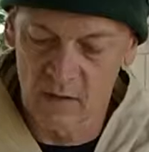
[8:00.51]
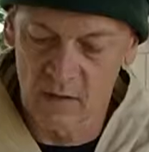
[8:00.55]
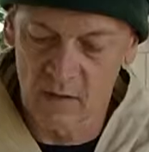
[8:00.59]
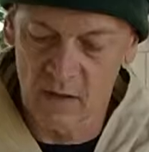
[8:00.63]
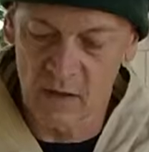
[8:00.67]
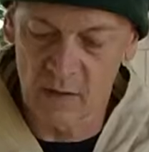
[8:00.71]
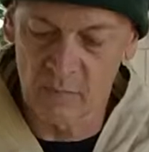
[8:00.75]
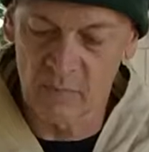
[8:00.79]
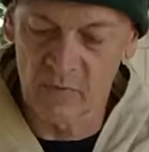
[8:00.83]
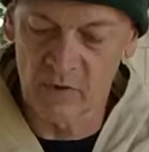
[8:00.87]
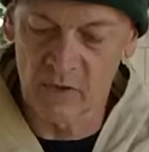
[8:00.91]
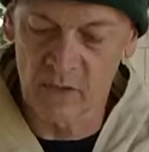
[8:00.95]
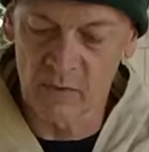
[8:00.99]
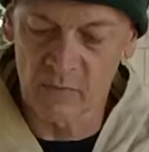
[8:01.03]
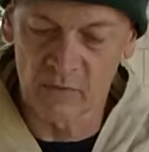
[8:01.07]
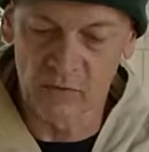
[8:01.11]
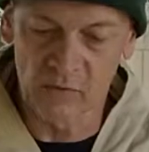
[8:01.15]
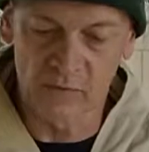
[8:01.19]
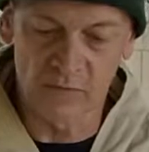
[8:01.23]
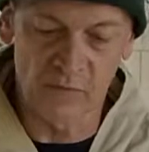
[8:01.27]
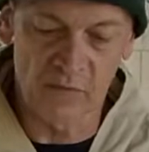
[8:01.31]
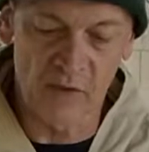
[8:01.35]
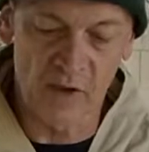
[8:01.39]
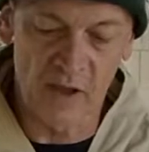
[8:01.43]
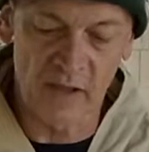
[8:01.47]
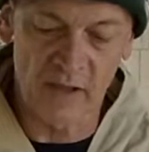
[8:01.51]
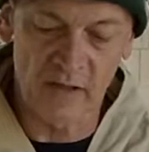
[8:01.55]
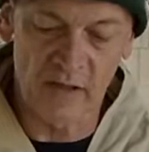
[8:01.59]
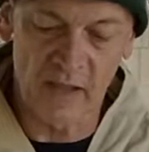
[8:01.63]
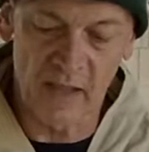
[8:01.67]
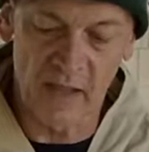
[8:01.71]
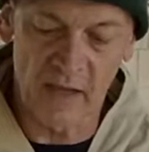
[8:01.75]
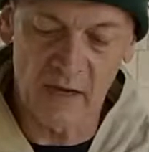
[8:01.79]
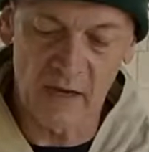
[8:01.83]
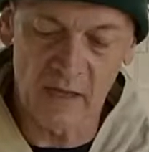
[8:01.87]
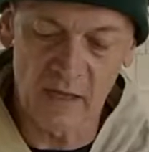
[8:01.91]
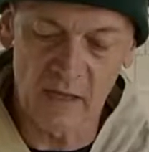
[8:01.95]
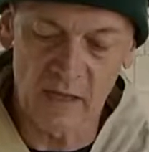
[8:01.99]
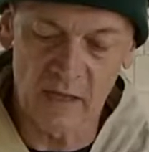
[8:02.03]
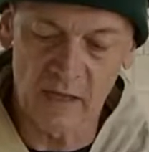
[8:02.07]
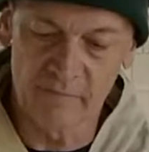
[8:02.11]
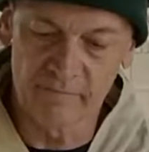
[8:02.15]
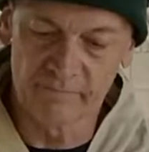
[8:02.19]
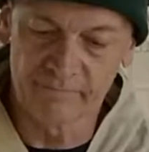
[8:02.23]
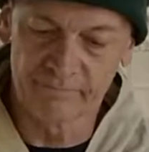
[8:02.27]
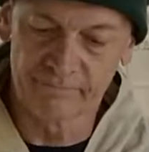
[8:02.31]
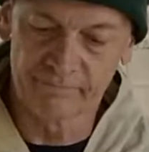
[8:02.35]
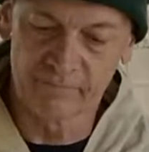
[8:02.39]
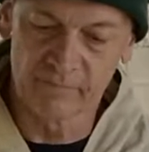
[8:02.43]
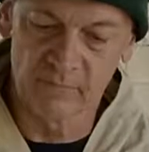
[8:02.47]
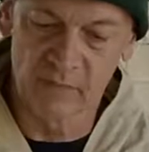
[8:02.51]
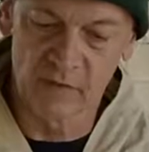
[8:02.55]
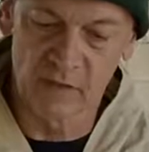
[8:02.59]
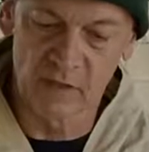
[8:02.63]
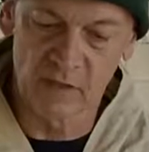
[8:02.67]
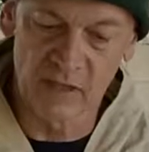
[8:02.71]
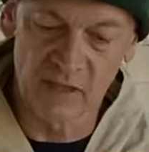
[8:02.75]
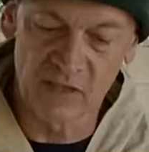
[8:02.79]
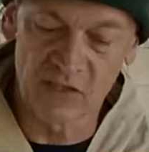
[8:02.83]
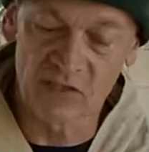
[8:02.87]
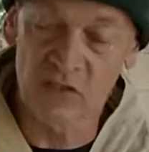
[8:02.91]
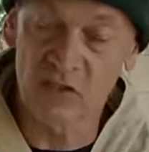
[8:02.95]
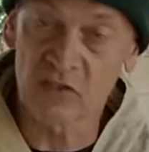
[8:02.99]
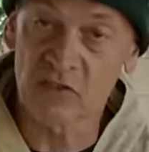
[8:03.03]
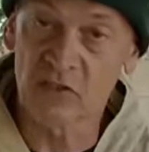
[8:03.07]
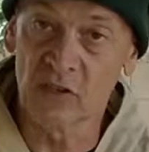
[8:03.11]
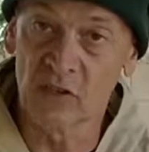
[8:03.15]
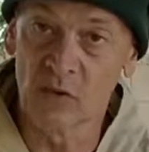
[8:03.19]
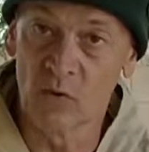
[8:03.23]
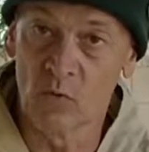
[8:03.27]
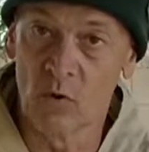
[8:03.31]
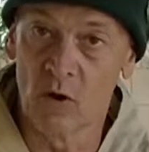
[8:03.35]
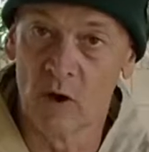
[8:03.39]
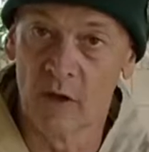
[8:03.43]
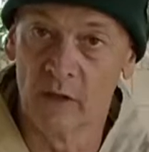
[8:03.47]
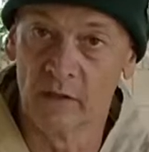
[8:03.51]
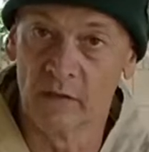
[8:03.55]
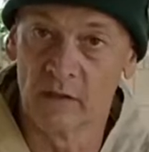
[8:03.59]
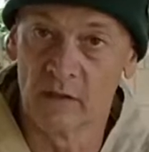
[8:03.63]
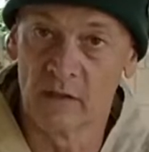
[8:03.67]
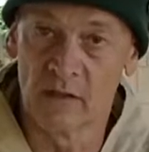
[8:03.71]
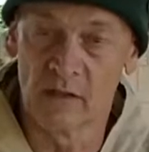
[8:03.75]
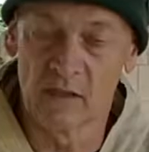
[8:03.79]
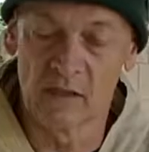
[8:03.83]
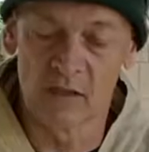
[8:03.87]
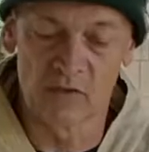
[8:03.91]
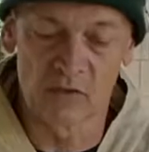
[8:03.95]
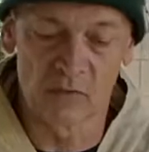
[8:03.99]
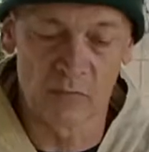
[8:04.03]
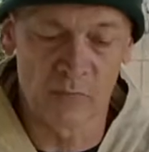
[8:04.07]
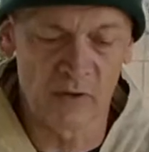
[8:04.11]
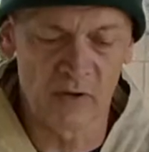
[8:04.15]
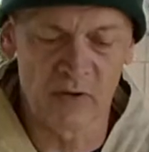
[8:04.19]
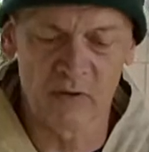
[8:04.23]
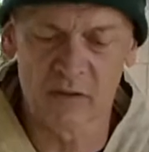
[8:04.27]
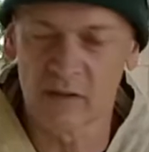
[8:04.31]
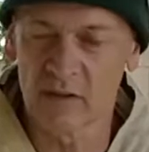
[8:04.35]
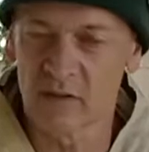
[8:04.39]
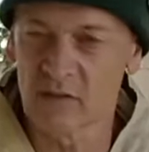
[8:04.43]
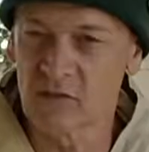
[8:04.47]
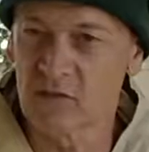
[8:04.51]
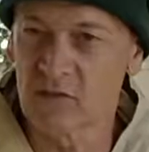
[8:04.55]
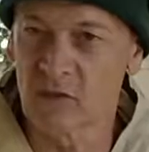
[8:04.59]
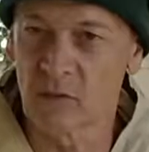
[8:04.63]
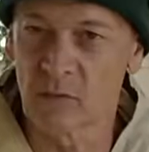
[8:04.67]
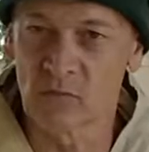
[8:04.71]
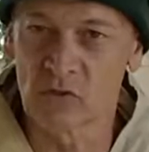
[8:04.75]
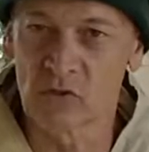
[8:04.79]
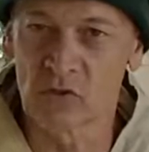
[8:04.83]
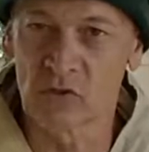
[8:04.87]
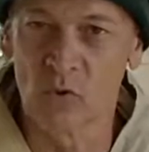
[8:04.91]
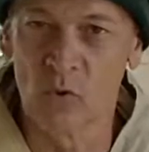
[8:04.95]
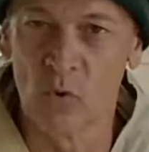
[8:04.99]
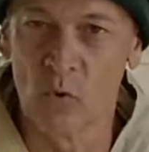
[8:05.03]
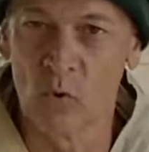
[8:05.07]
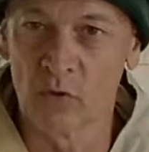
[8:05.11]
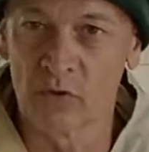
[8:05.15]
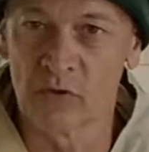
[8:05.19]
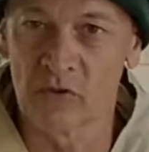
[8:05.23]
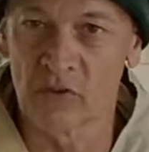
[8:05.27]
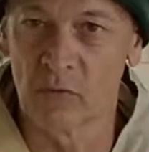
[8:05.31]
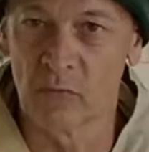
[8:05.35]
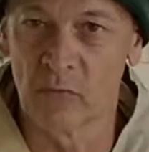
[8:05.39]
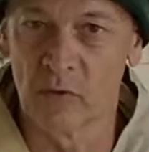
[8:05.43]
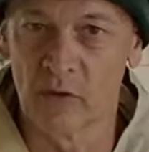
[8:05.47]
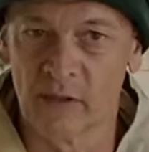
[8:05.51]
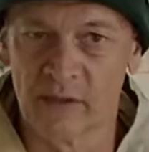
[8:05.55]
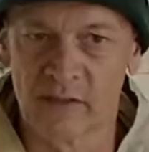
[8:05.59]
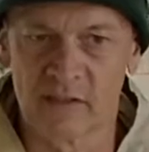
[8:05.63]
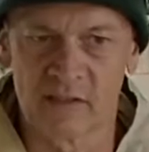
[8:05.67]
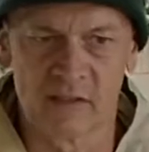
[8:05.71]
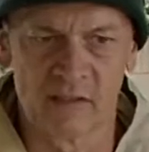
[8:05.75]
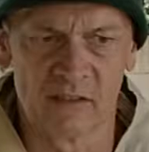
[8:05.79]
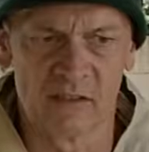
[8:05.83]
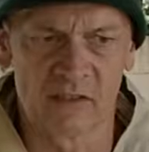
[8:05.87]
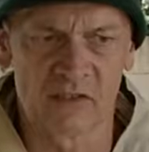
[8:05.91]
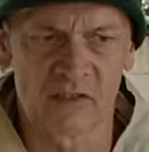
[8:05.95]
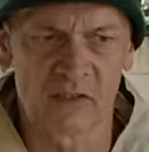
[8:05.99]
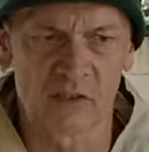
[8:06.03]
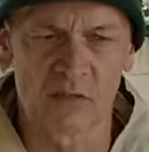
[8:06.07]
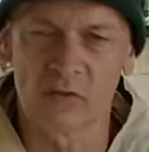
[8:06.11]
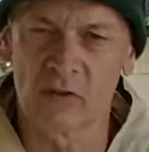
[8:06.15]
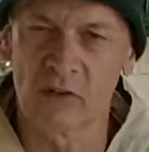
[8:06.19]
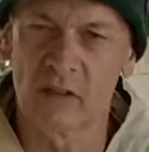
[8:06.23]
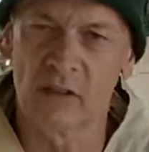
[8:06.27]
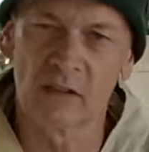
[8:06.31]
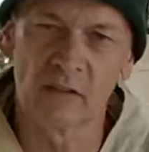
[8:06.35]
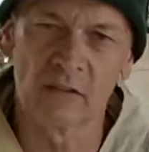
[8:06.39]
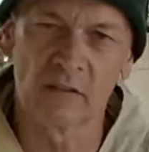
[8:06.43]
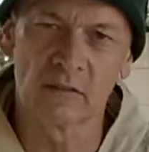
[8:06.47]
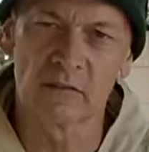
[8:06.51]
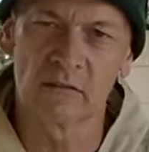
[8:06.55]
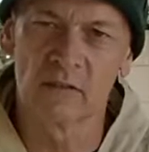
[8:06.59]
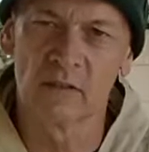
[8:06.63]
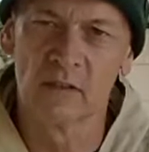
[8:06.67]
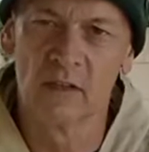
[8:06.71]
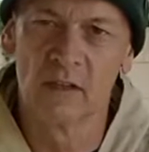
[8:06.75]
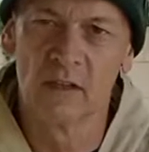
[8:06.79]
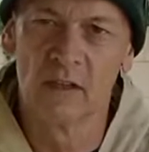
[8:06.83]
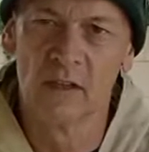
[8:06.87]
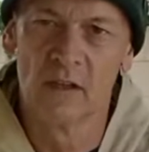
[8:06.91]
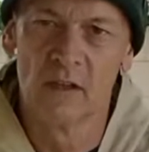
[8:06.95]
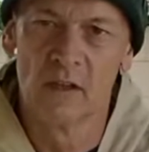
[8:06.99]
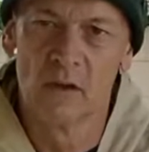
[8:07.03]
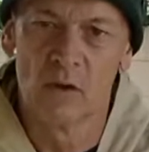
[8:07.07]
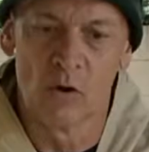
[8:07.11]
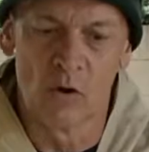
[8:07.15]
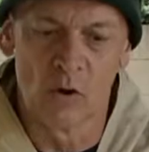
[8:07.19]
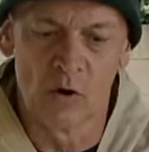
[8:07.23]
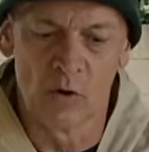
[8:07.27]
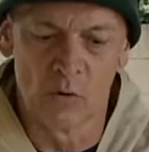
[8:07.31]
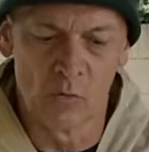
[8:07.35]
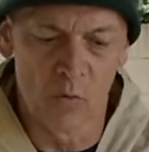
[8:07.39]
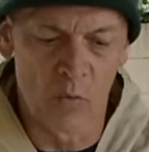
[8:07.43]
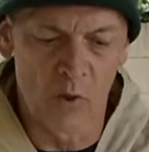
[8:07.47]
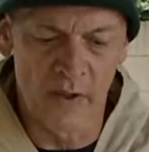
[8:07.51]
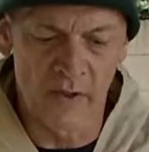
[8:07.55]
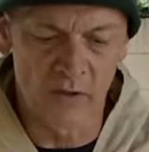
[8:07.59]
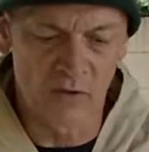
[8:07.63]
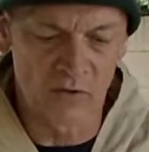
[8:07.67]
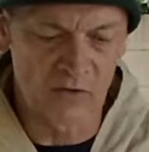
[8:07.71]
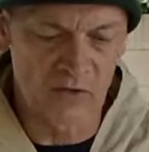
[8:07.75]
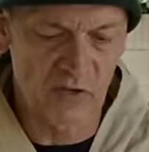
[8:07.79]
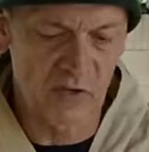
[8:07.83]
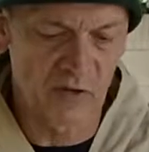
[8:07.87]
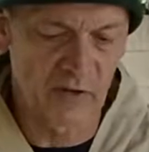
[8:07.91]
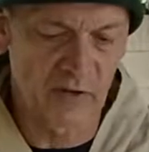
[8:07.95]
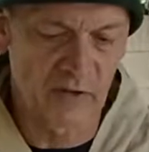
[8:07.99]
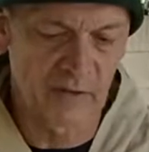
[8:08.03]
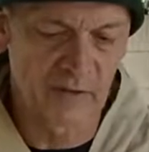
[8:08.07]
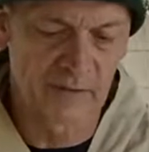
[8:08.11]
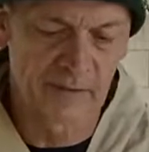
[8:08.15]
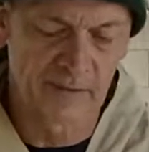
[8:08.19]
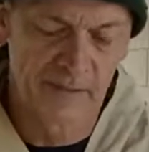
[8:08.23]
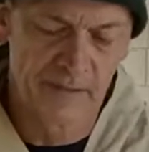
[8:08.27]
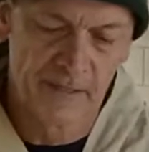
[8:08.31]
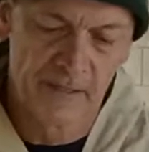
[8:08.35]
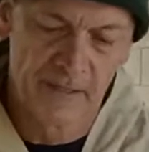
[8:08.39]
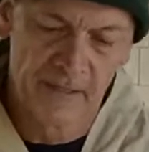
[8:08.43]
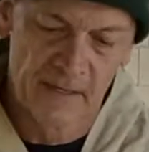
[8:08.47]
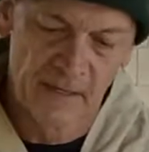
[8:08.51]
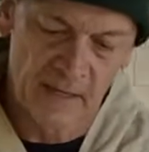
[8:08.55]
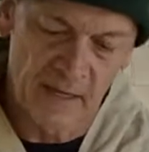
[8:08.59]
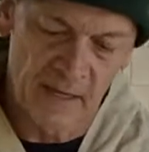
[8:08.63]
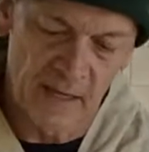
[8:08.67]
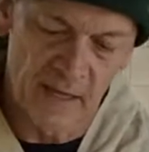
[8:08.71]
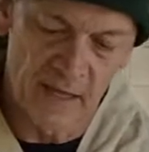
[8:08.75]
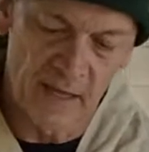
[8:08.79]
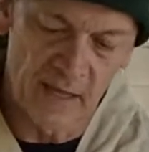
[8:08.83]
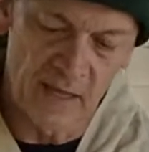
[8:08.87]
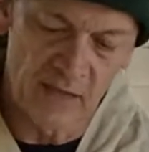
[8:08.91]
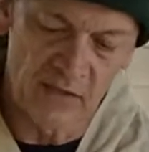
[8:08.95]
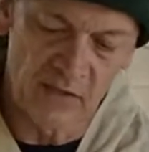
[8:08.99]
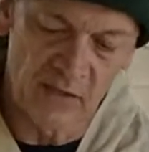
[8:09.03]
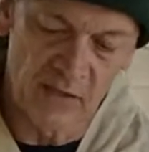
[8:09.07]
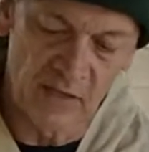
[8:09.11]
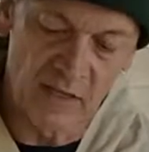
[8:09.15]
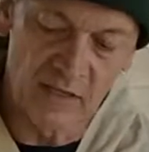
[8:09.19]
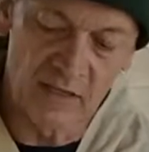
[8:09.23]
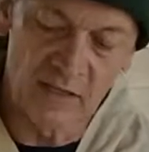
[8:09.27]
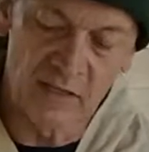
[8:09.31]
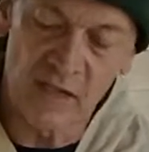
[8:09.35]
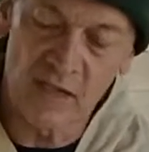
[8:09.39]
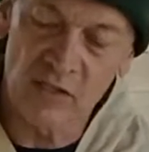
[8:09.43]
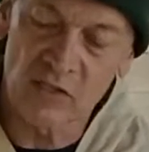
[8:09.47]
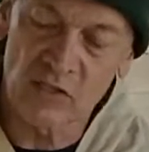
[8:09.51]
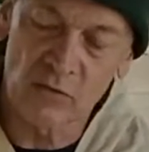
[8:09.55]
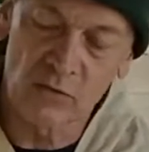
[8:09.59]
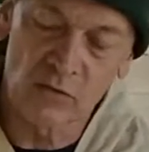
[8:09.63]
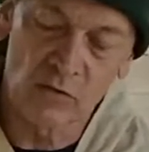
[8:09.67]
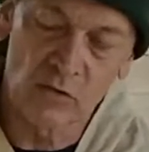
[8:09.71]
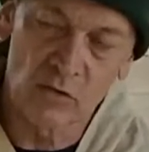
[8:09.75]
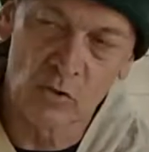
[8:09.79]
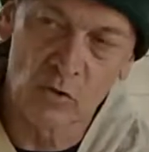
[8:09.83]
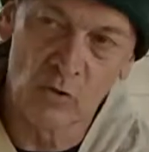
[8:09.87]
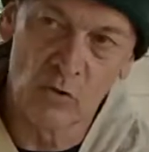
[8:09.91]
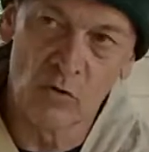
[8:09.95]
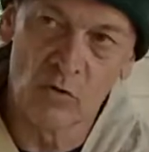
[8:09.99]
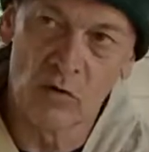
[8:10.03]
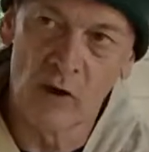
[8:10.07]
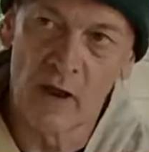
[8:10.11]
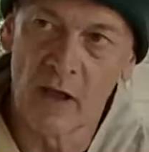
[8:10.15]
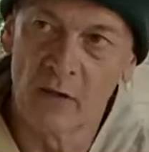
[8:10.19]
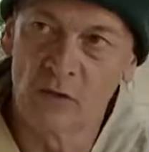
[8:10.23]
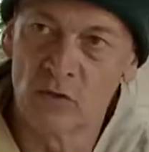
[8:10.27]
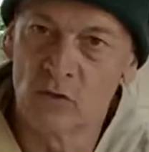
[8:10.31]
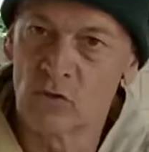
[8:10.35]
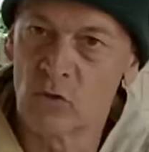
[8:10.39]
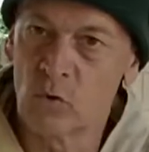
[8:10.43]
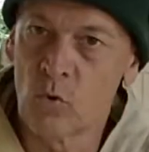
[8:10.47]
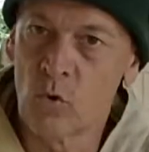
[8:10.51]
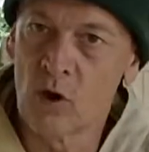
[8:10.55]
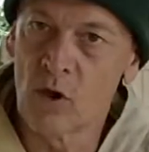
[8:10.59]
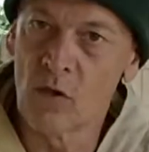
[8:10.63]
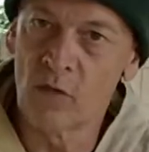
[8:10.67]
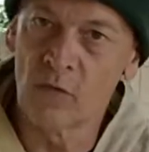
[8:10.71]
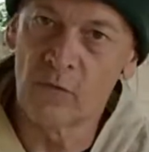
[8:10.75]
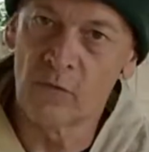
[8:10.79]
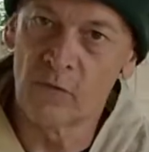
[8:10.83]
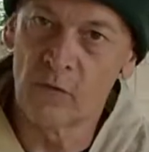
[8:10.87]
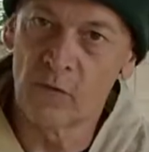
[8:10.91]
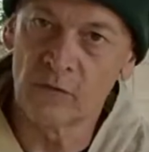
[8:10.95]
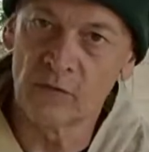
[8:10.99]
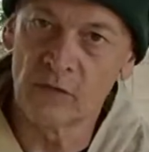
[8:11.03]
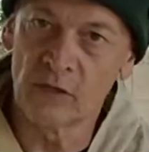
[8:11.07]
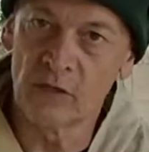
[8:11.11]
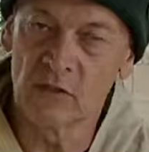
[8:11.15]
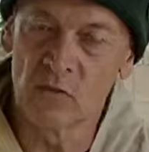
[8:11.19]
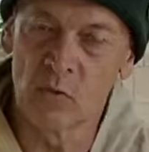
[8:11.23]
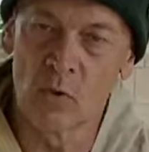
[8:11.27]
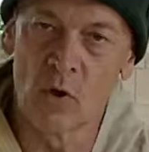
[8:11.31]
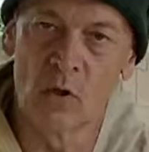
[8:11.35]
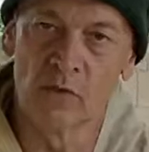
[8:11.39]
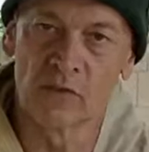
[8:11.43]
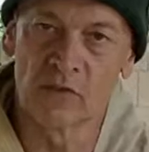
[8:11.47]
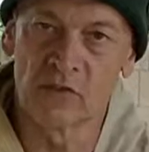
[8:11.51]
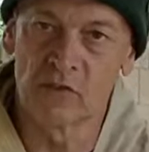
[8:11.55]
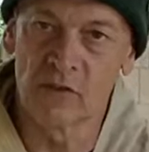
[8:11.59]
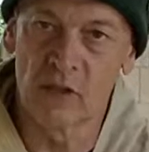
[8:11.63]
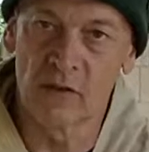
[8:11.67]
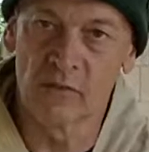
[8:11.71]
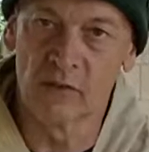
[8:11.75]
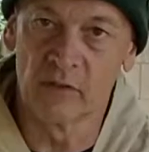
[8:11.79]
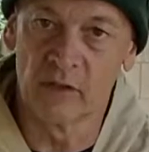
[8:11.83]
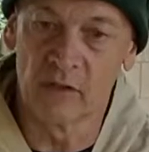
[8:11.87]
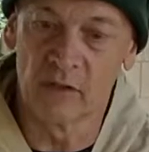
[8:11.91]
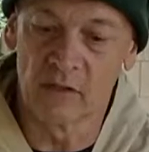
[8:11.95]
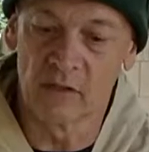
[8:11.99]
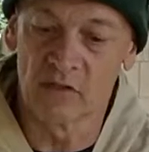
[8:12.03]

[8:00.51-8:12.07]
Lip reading: I've been able to find any existing one is apparently in some school someplace in southern England or Wales area, and it dates to around 1250, 1270.